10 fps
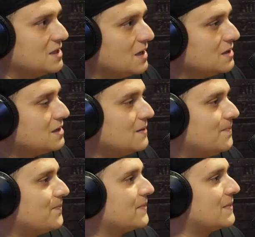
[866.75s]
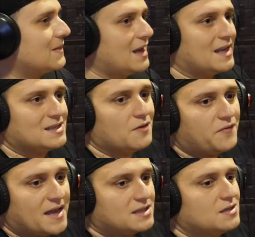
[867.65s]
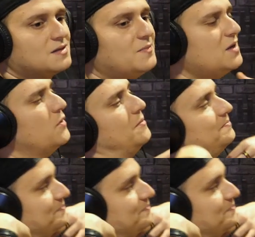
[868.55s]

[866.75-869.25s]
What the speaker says: does, against the fastest. By the way,